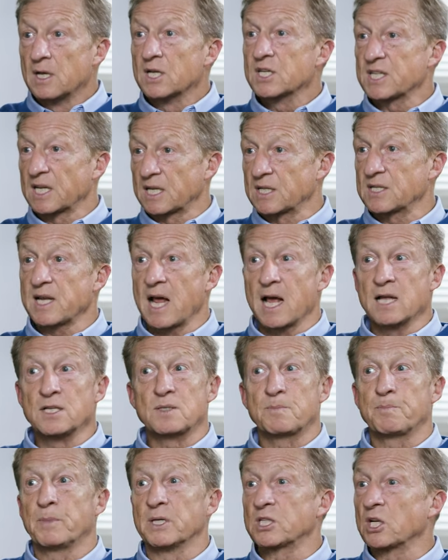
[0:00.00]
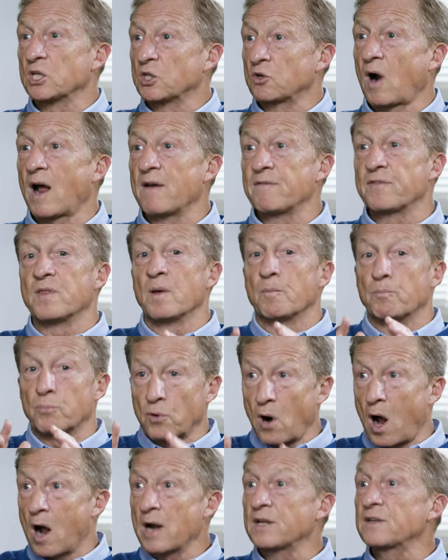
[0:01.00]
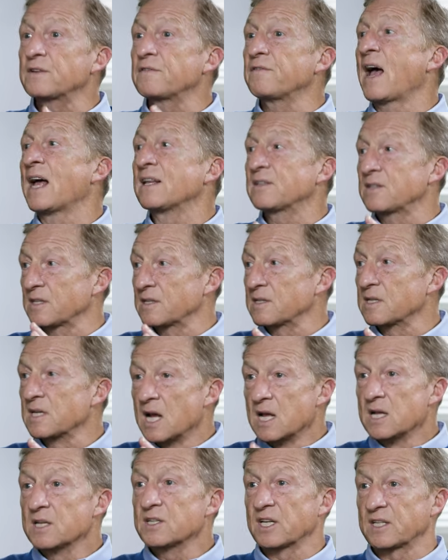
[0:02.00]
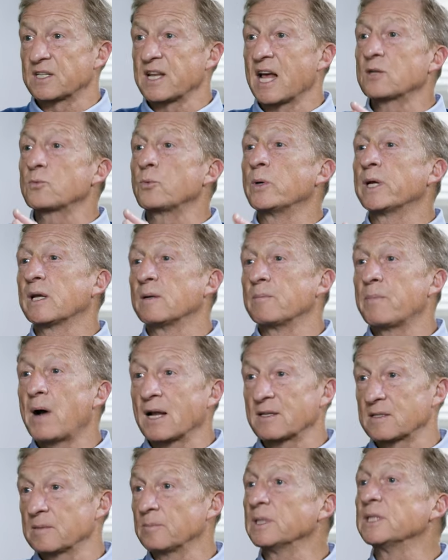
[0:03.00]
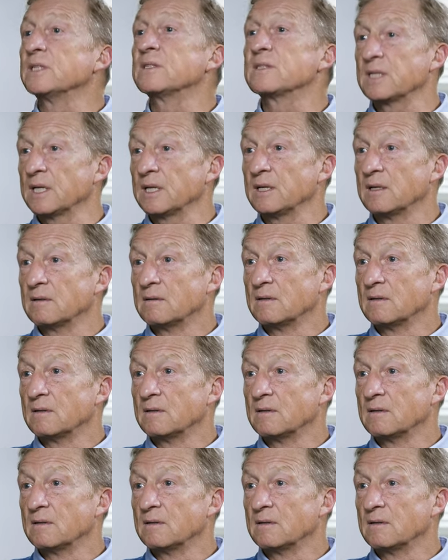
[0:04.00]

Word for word: success, but to drive the broadest, fastest success we can possibly see.